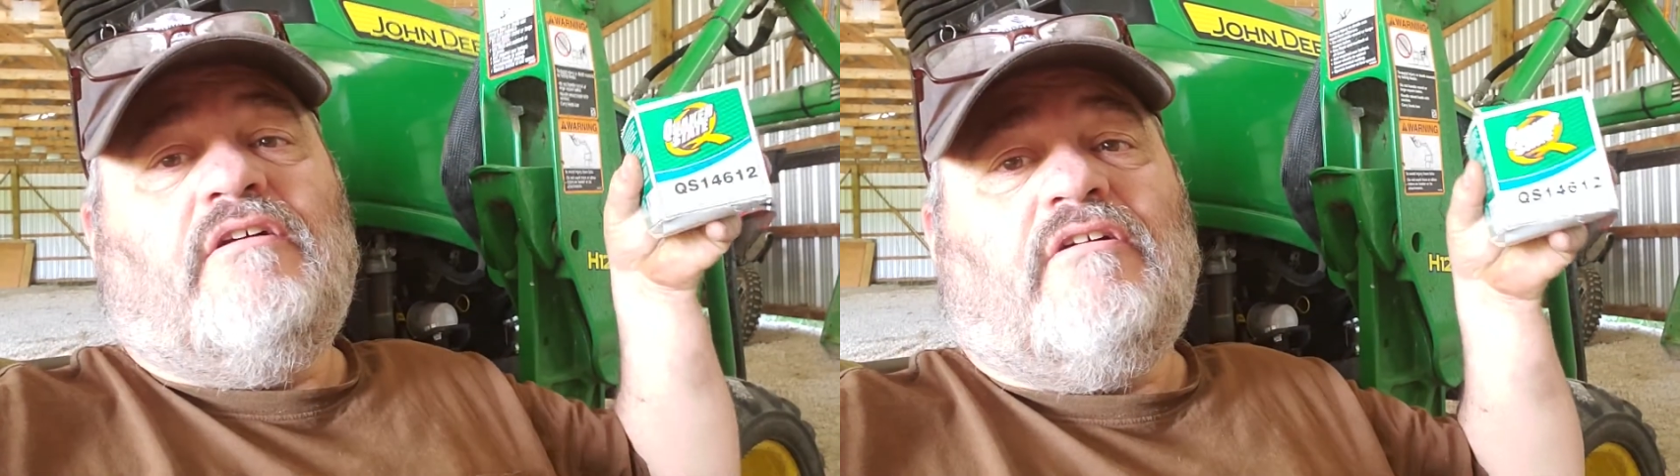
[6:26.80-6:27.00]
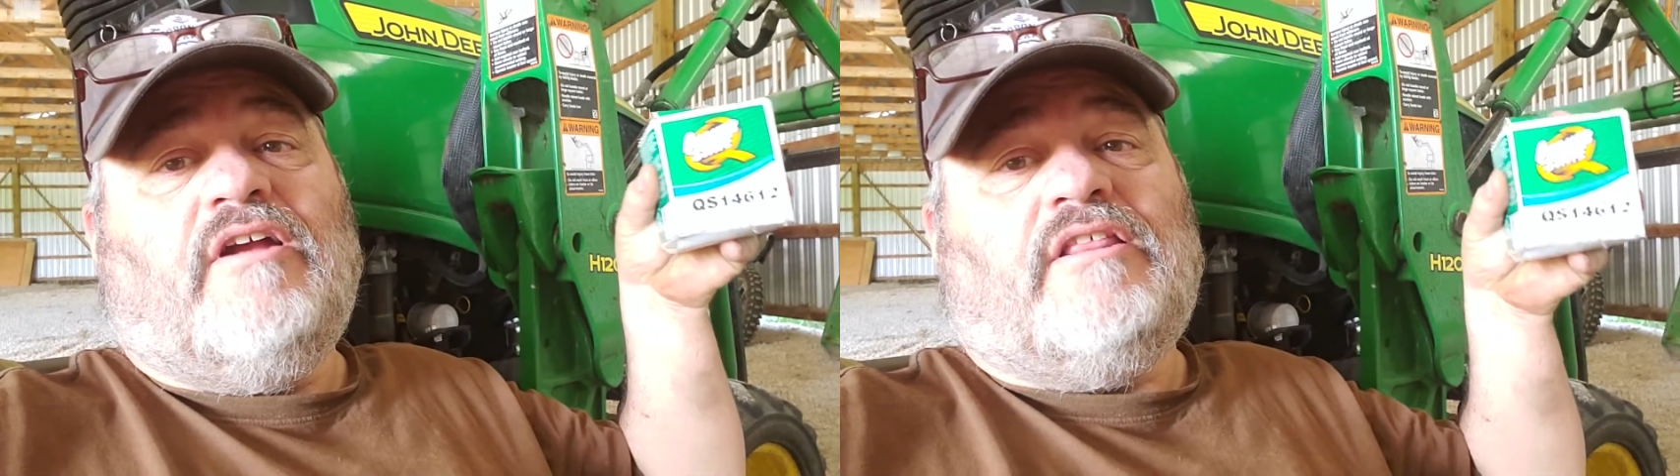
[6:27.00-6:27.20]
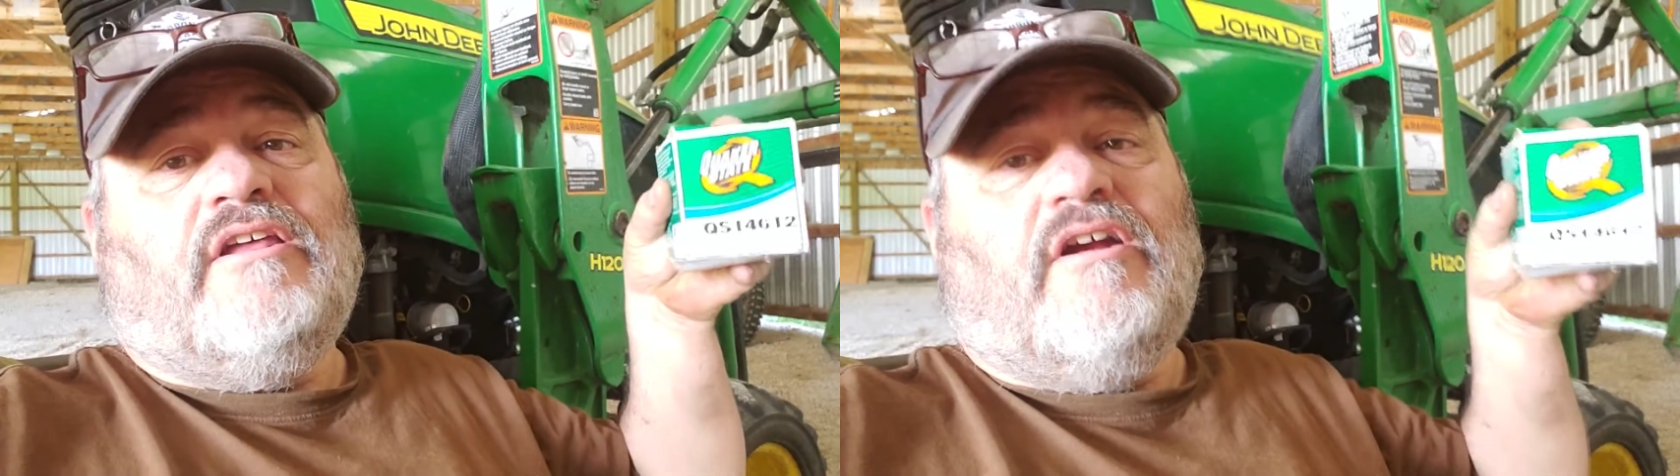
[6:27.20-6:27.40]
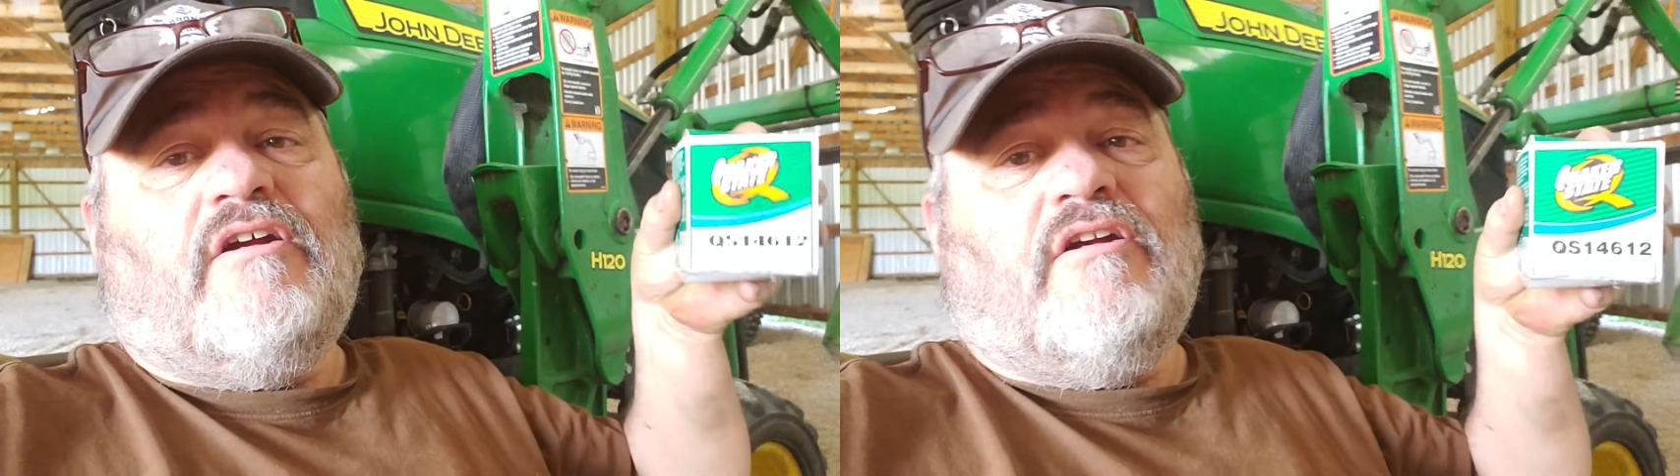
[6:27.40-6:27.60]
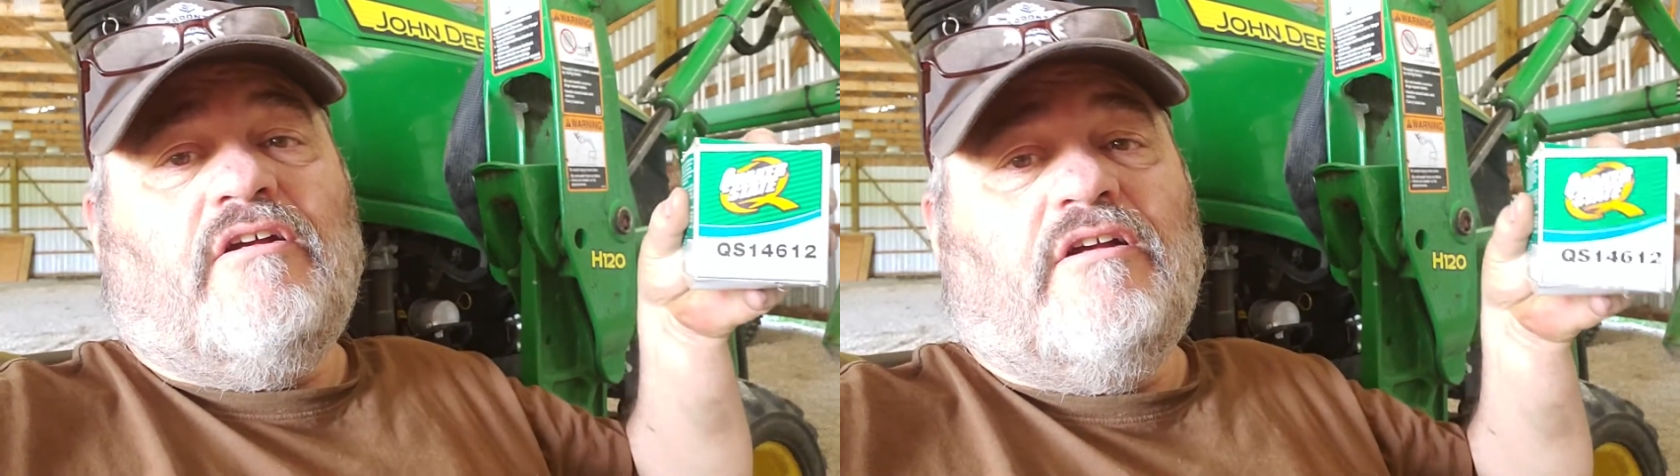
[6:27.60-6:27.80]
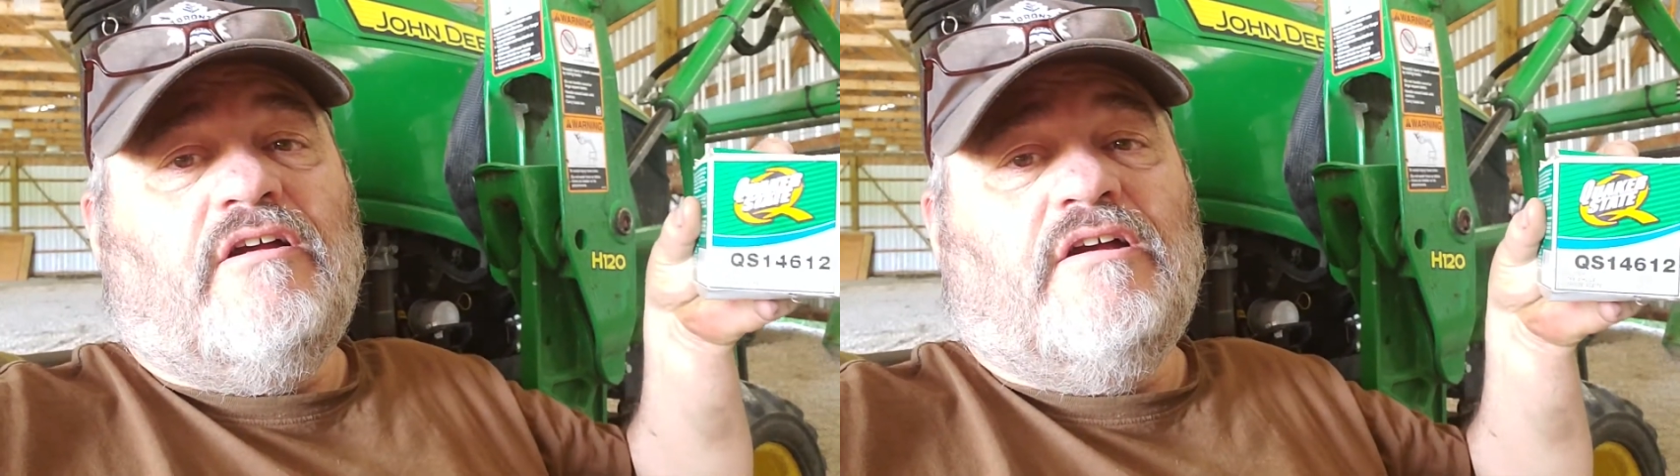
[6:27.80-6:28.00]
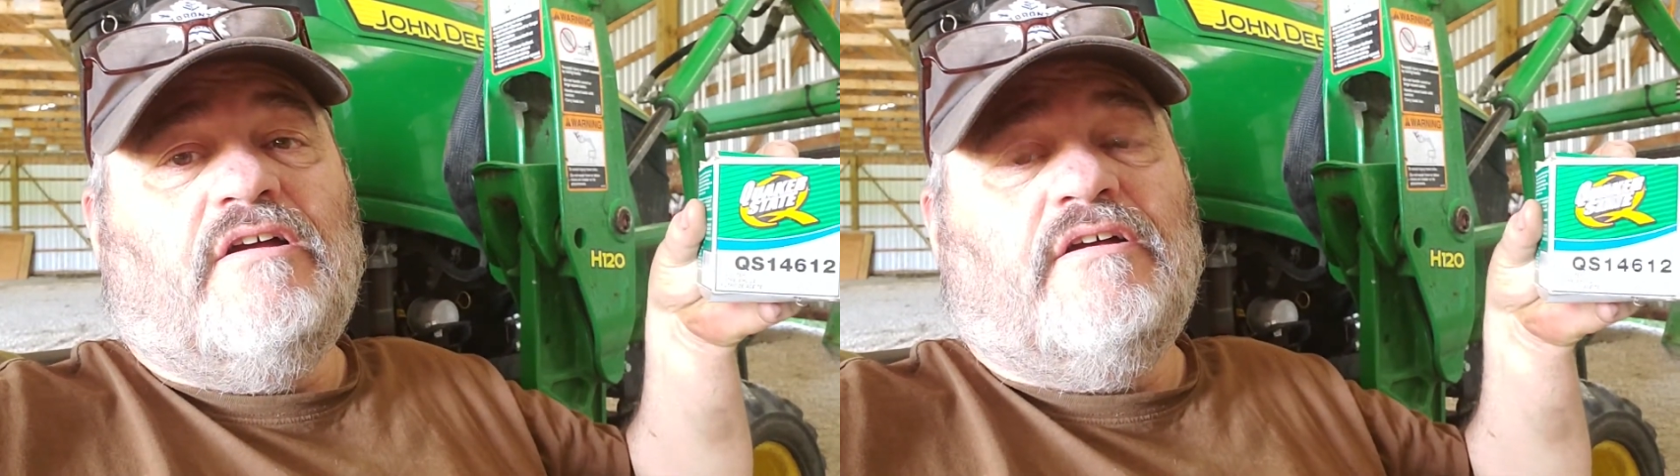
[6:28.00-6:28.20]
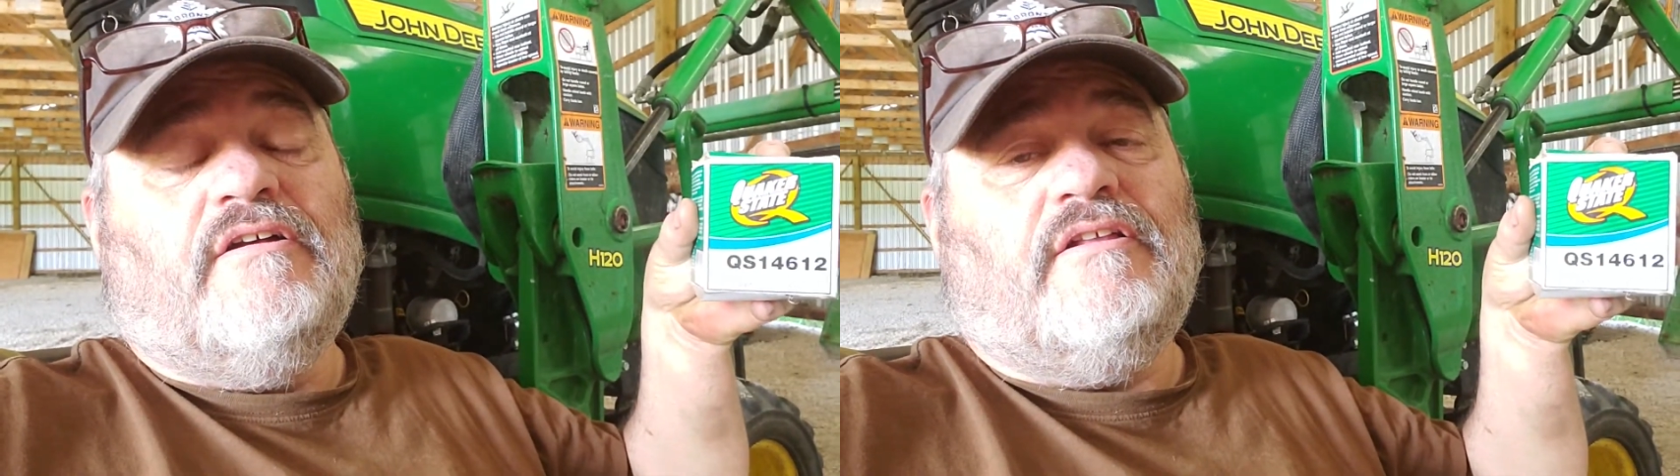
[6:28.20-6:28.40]
right there.
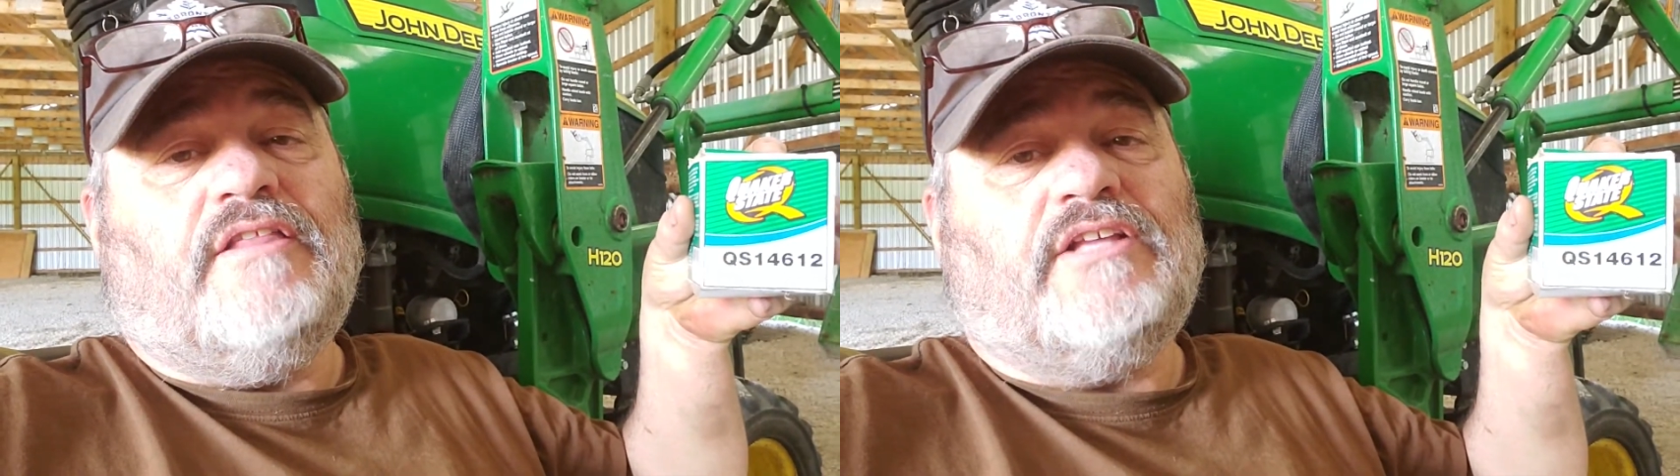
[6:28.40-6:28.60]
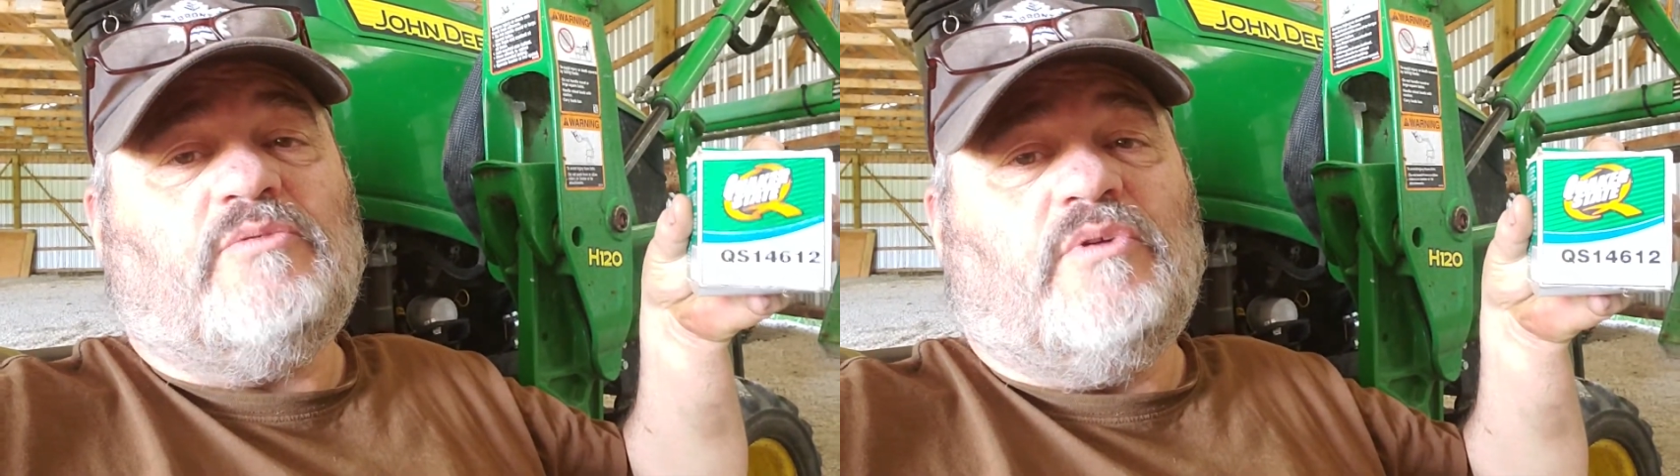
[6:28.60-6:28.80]
That's